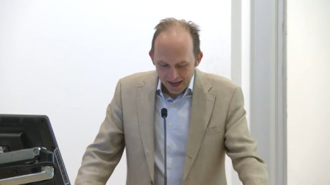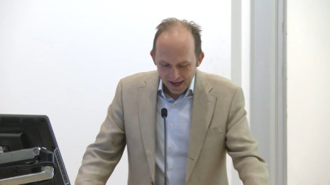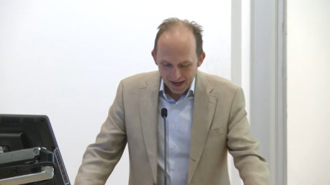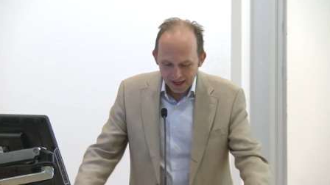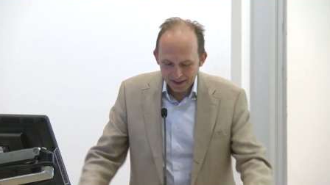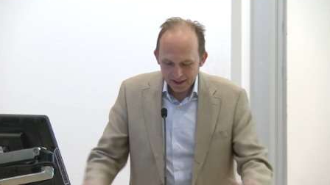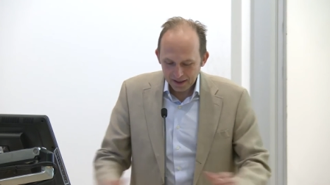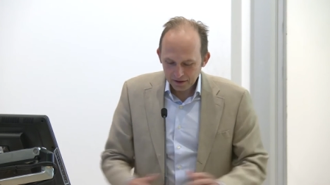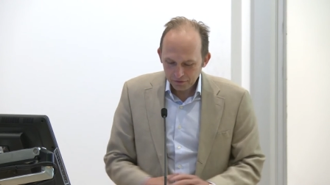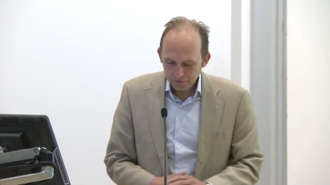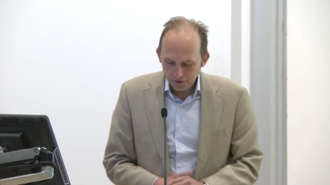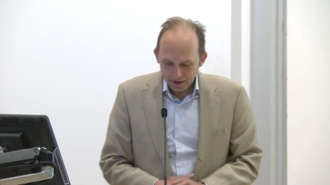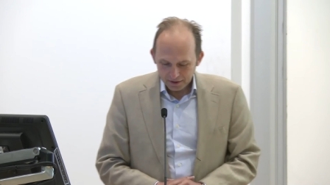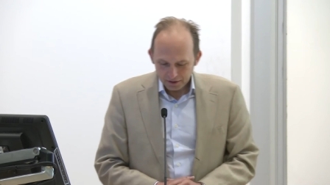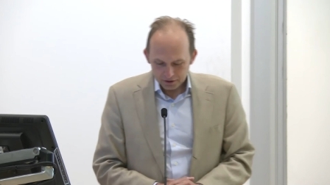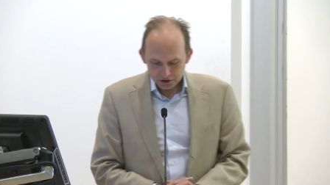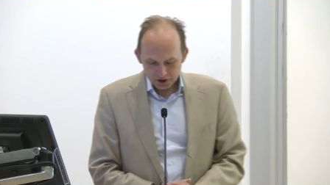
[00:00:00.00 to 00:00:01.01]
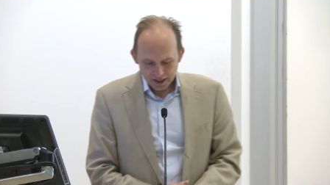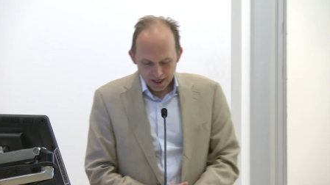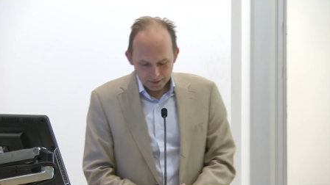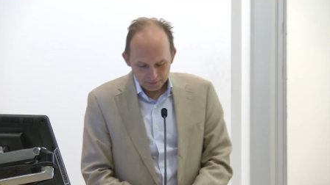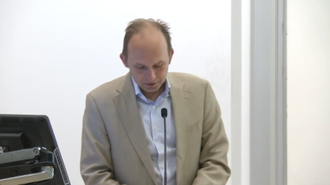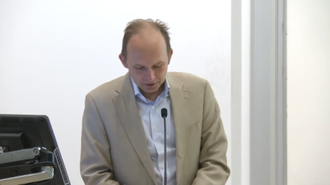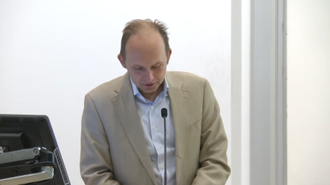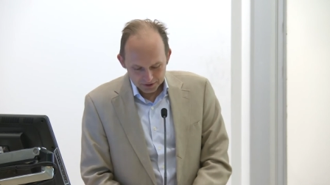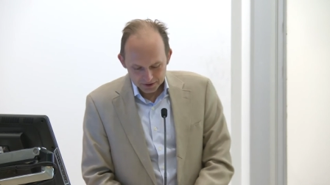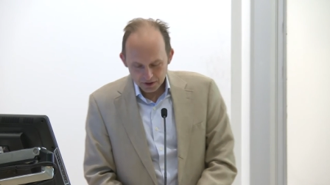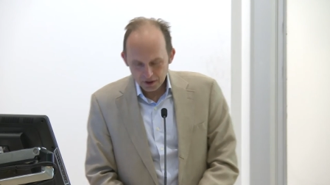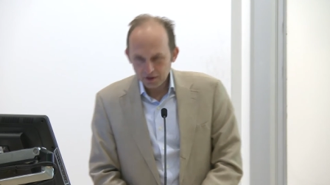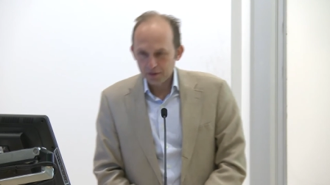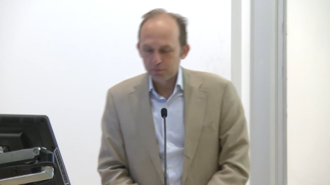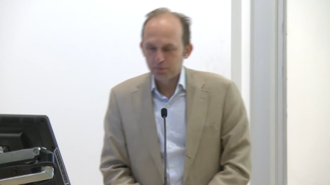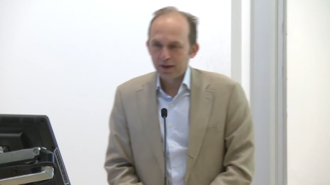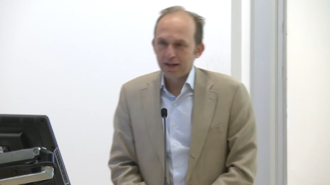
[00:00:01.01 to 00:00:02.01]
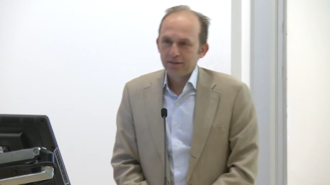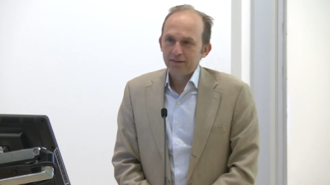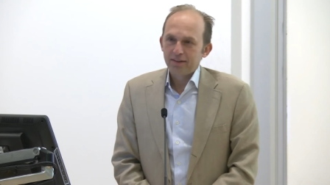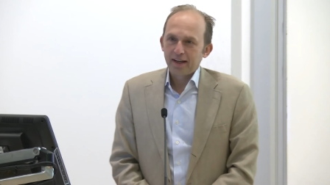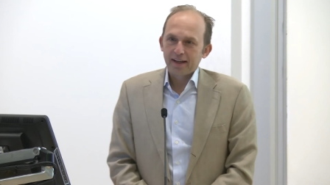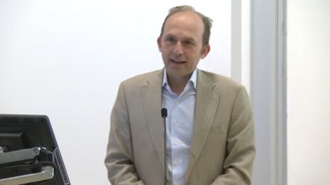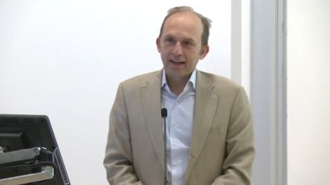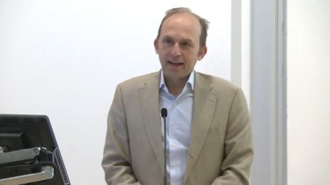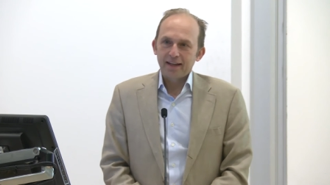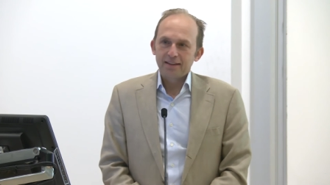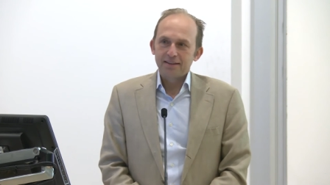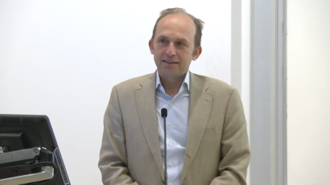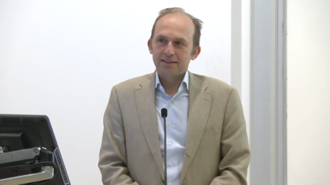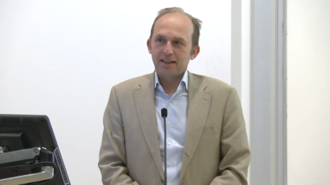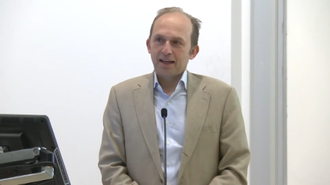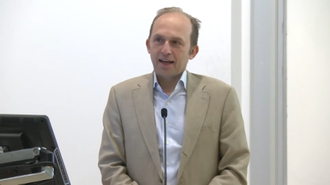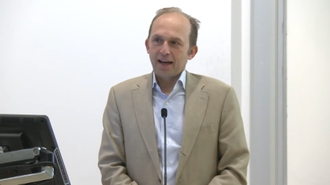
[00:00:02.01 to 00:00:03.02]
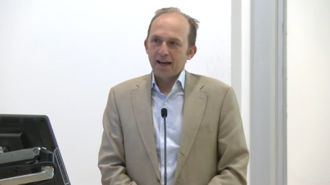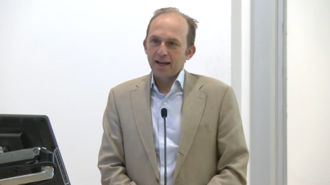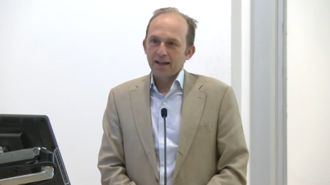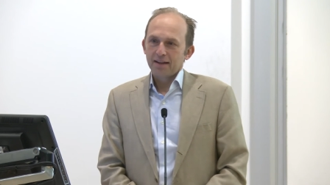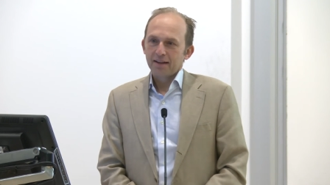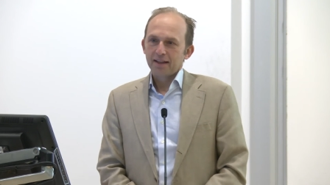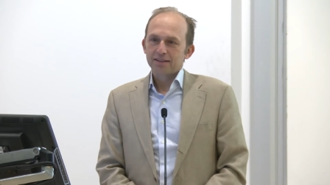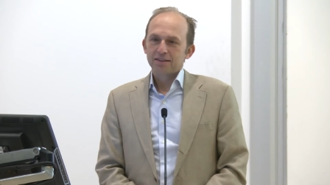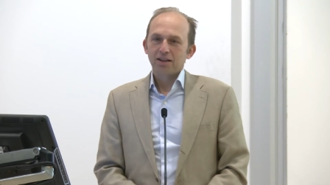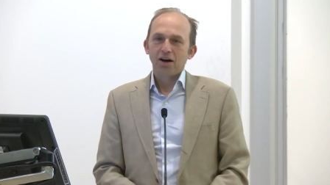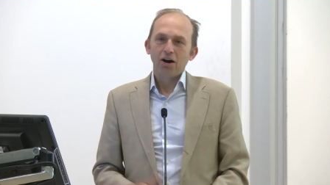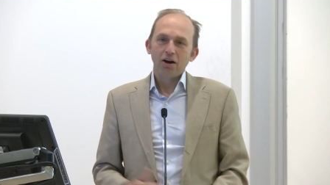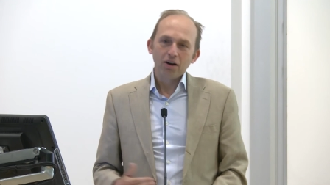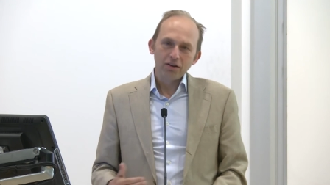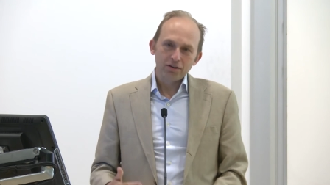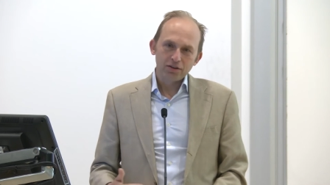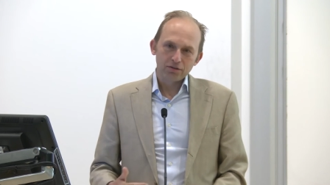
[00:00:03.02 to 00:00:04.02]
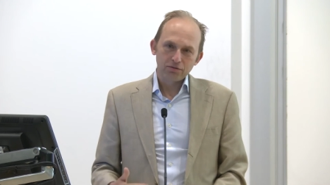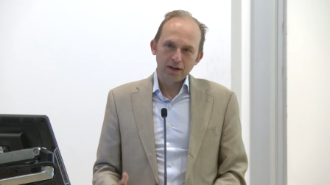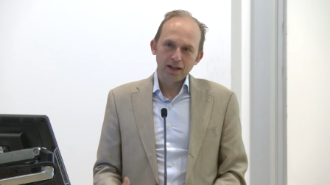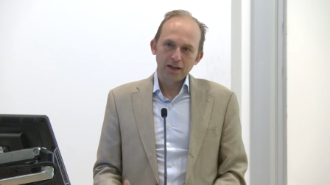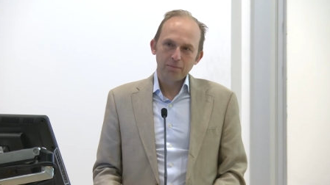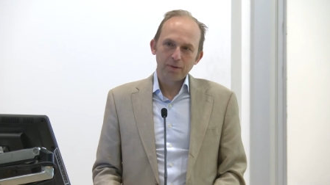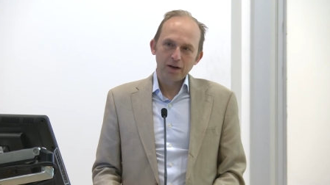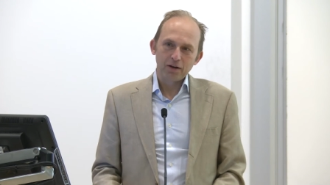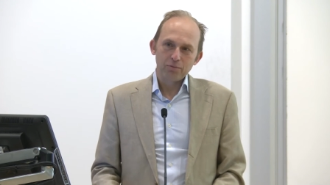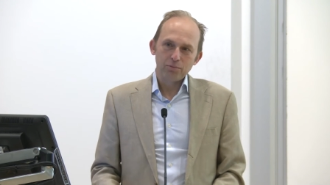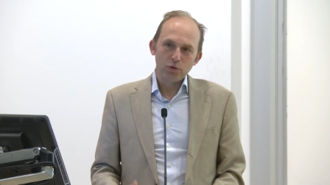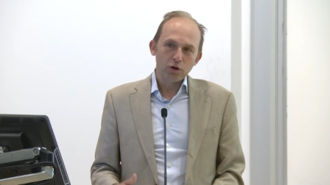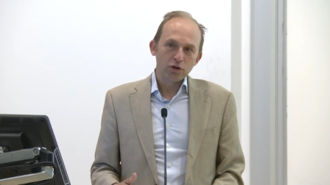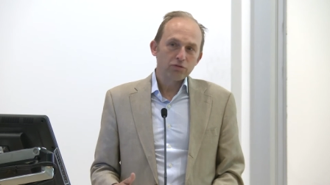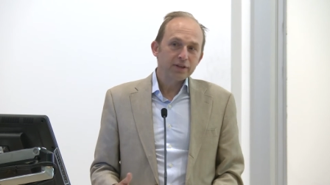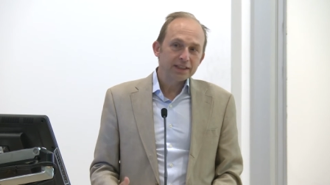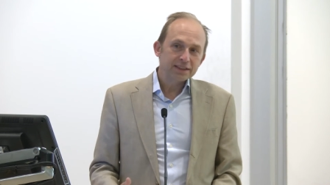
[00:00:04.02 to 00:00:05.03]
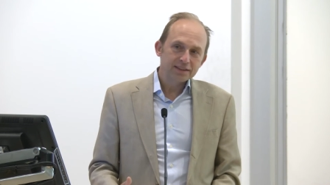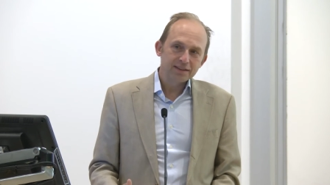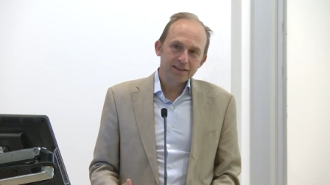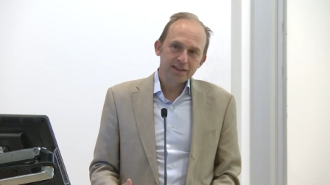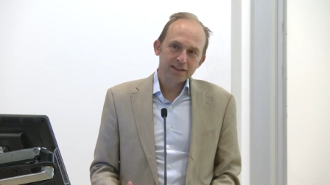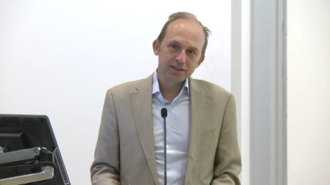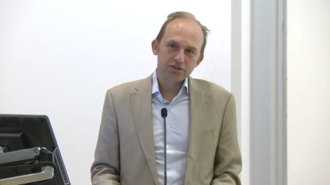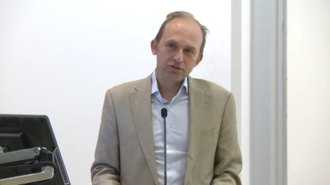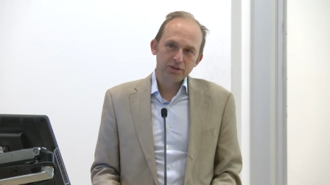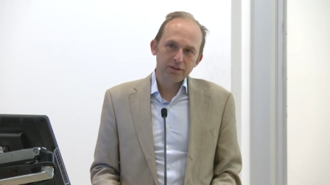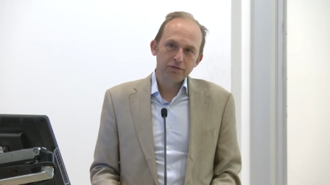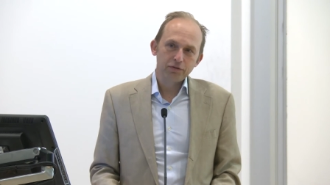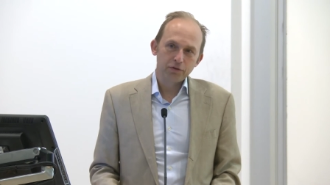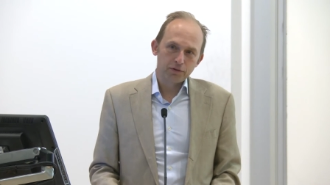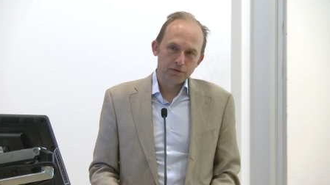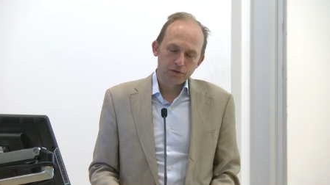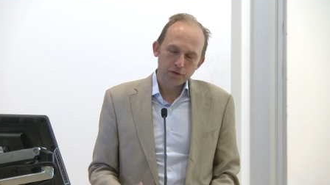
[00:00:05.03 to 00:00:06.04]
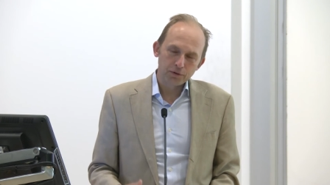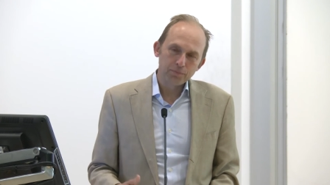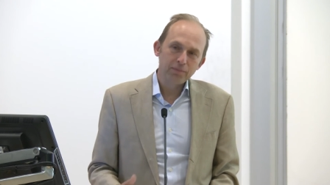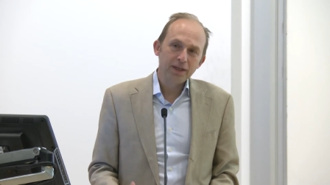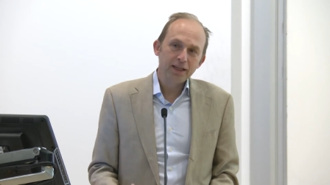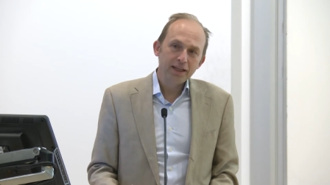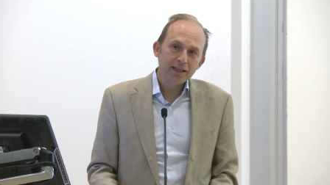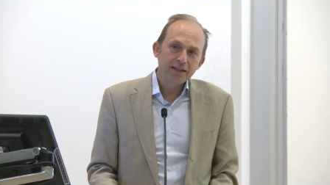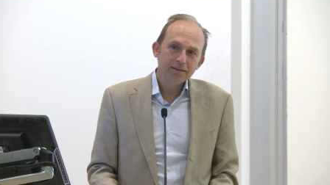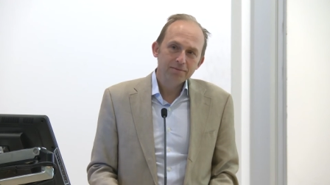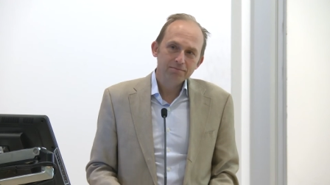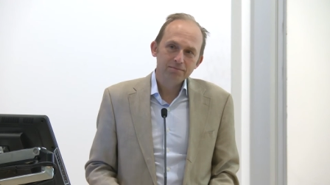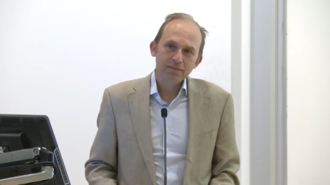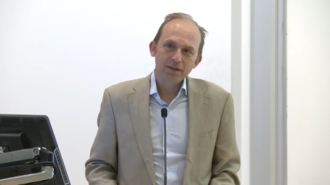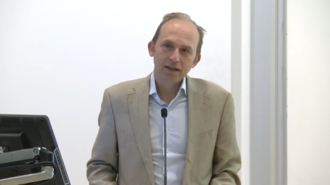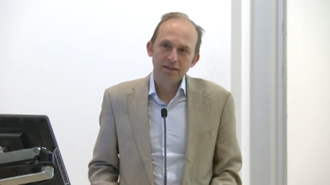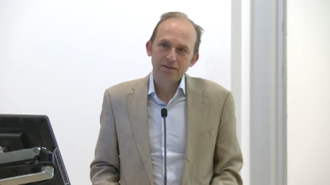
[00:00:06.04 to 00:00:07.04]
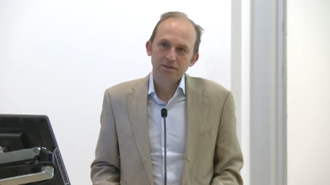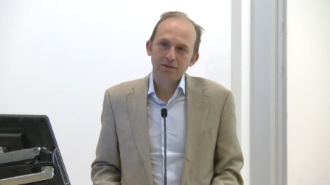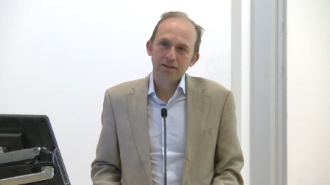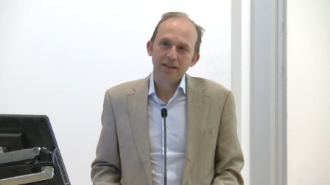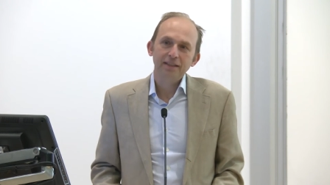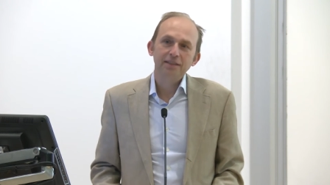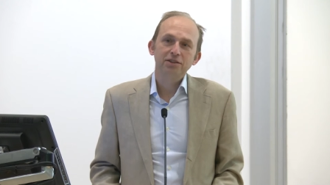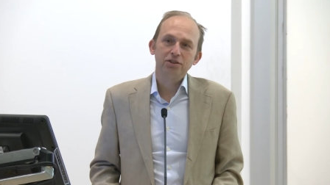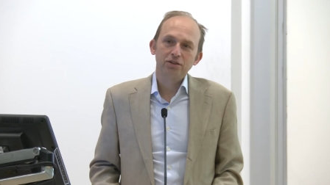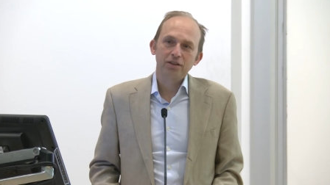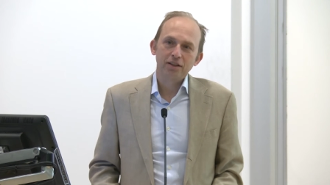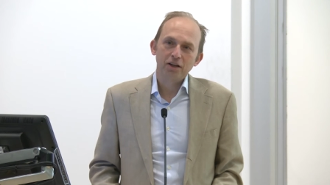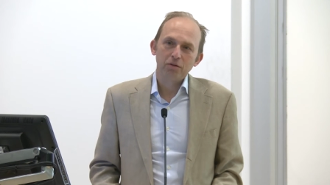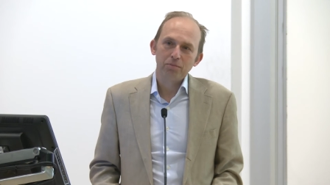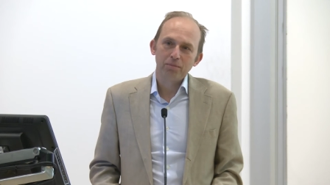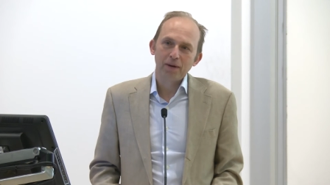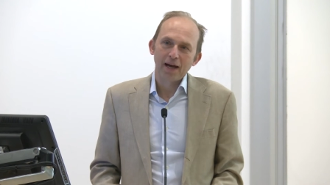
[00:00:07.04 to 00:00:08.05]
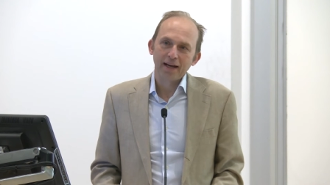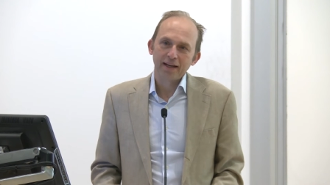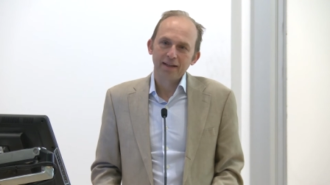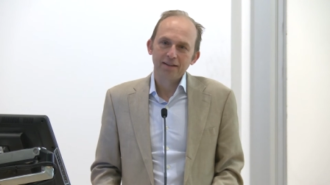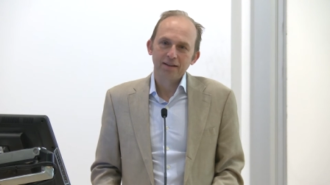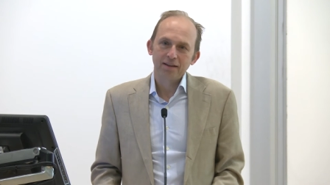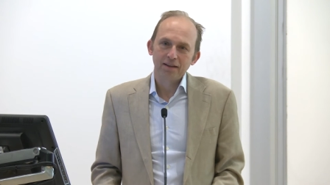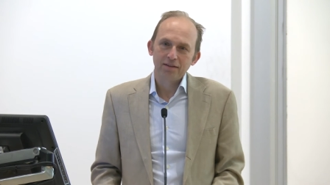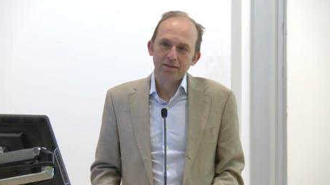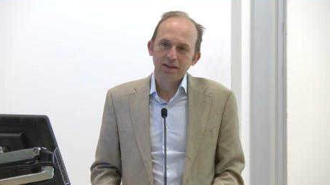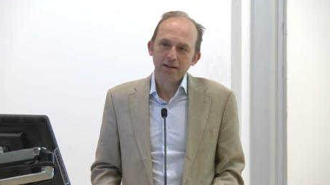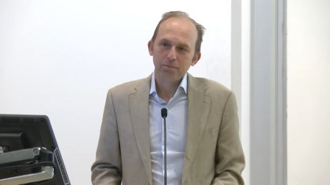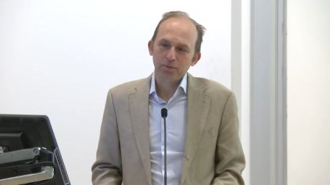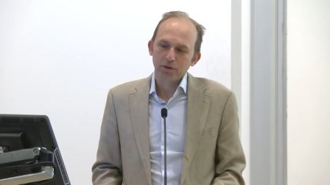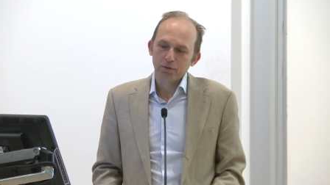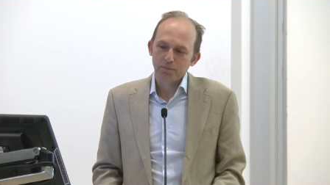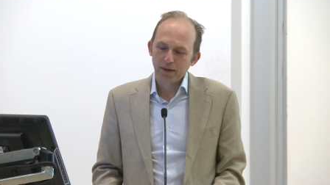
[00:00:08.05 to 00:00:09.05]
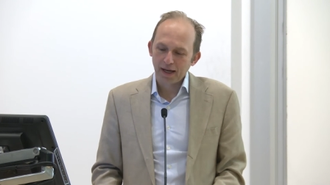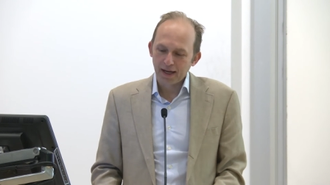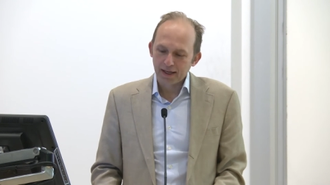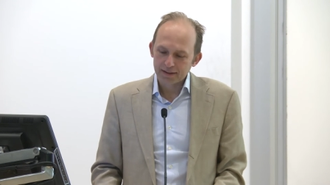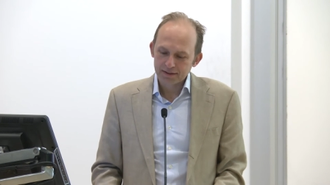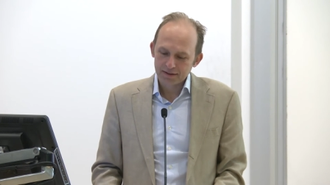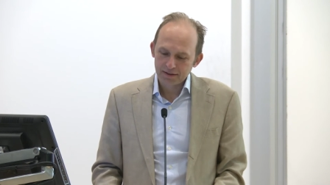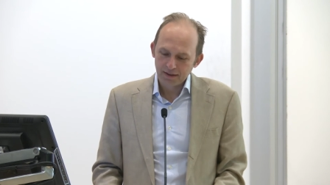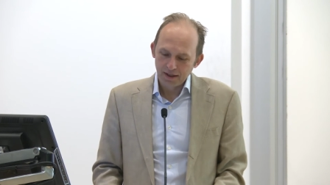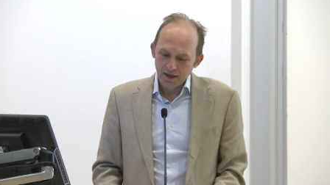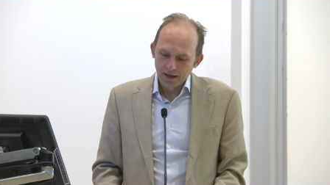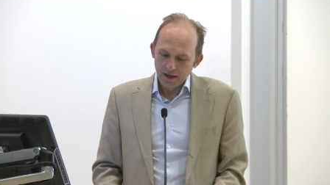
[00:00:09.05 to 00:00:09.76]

And then the final chapter is called The Brown Decades. And it's hard to write about more recent history for, for me. It's easier to go back into the deeper past.